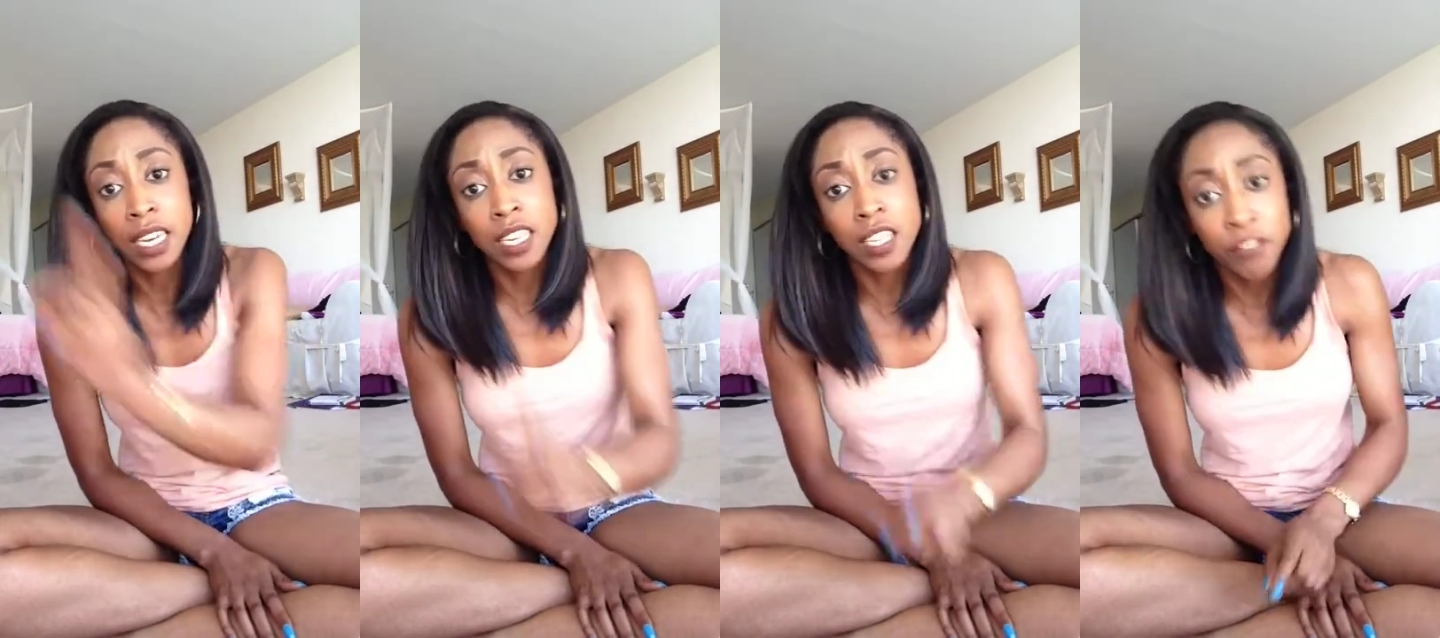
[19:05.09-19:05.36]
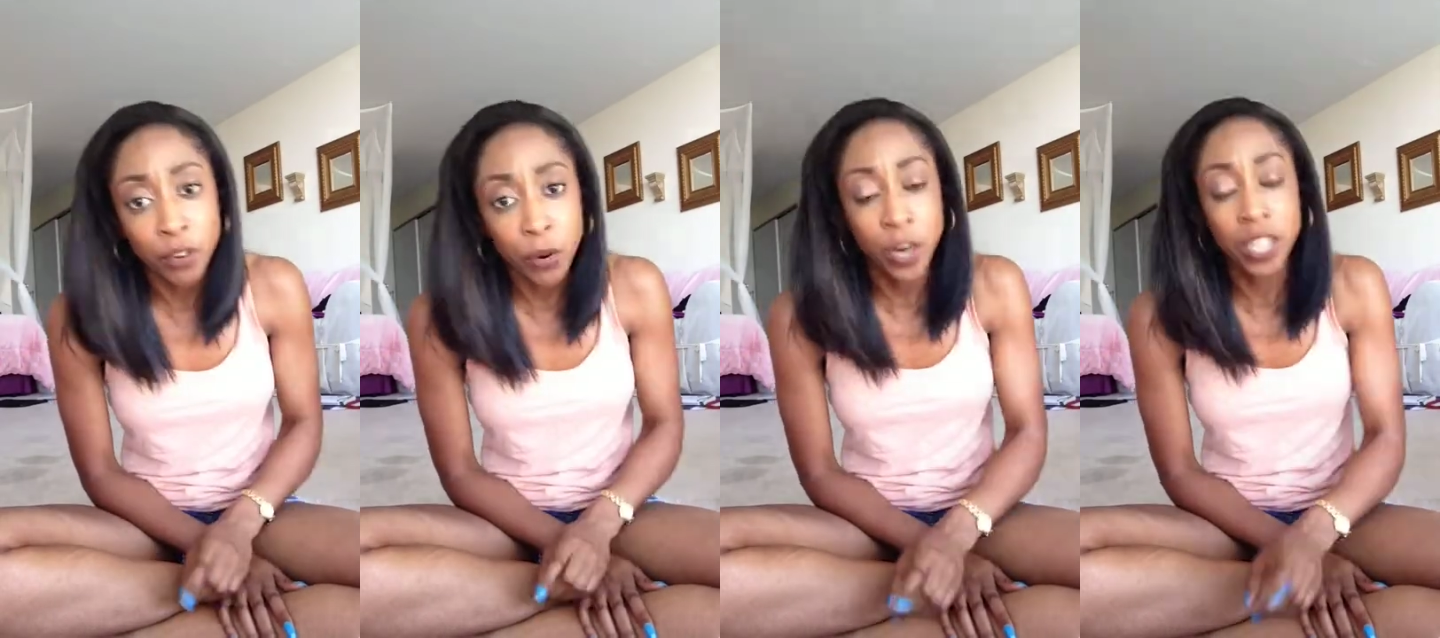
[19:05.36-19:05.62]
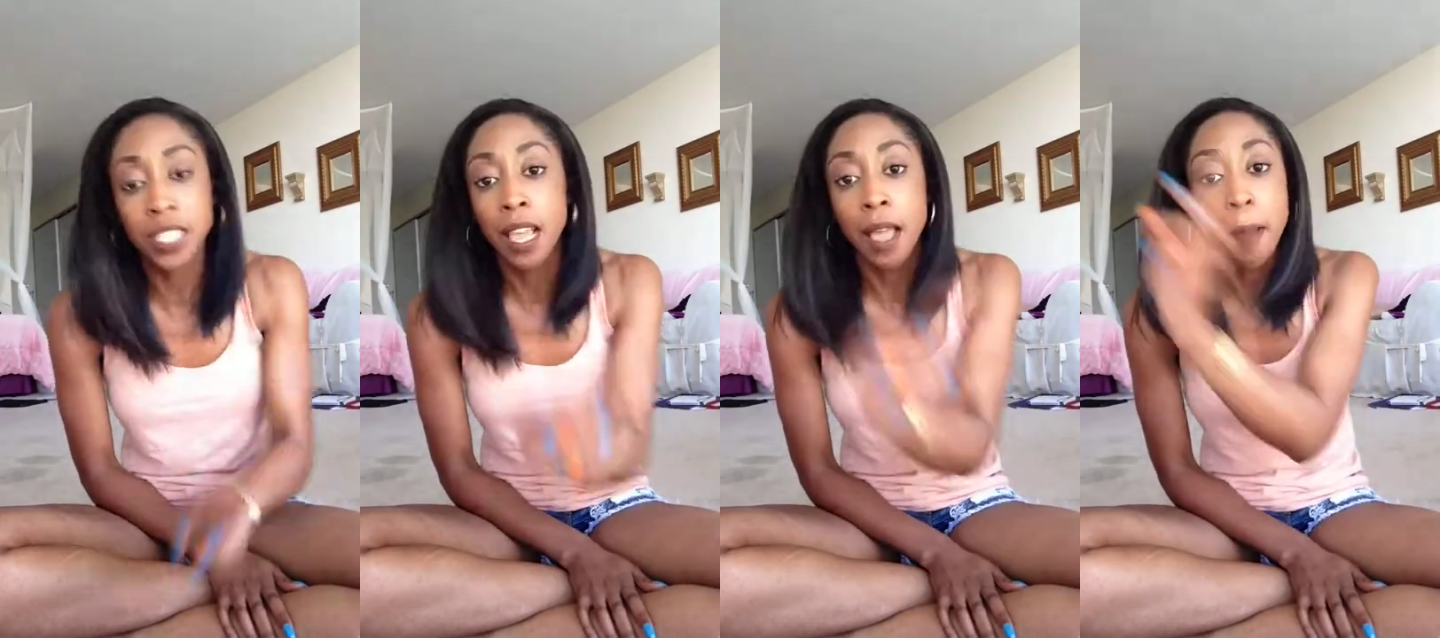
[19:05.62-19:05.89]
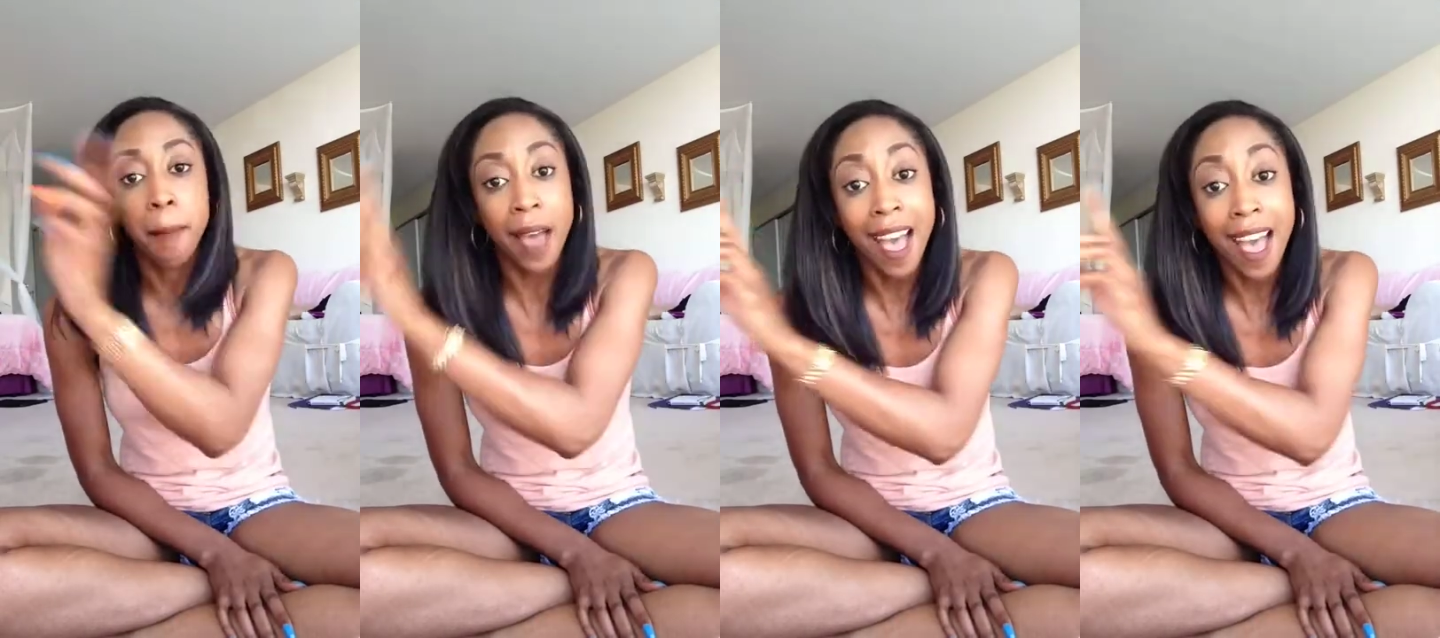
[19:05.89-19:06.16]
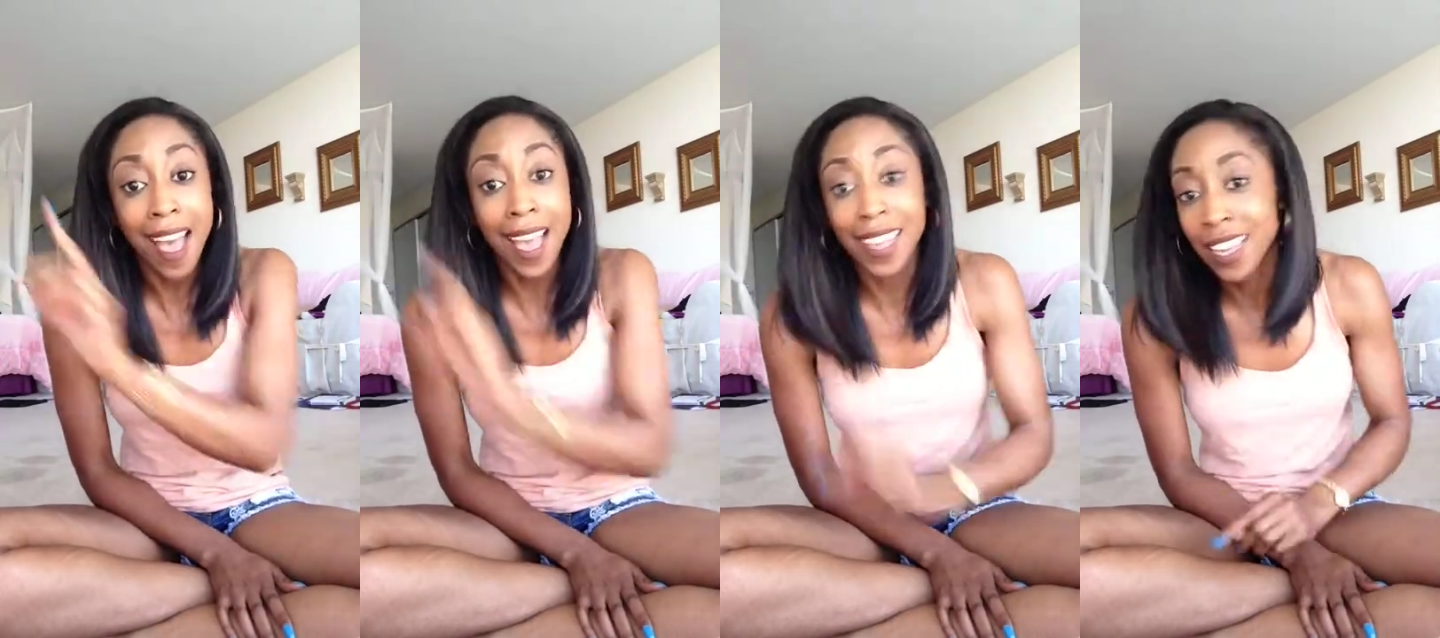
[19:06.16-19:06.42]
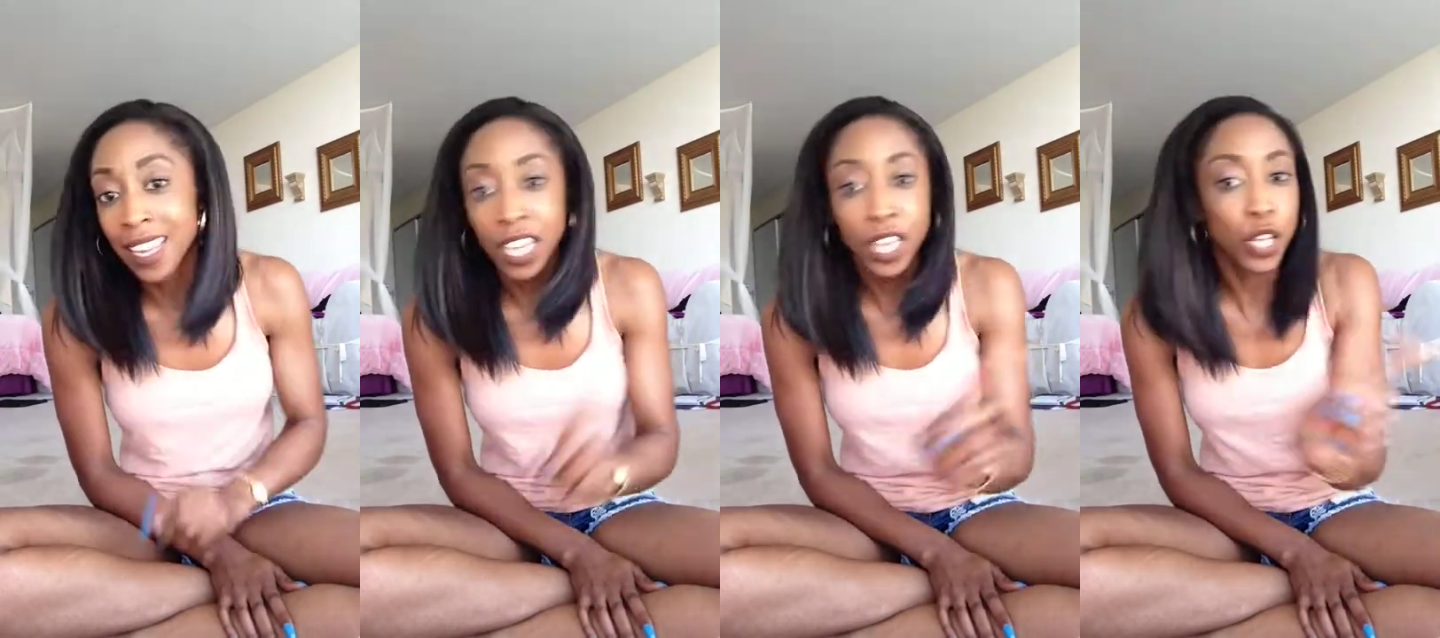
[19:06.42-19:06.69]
in divorce, bye.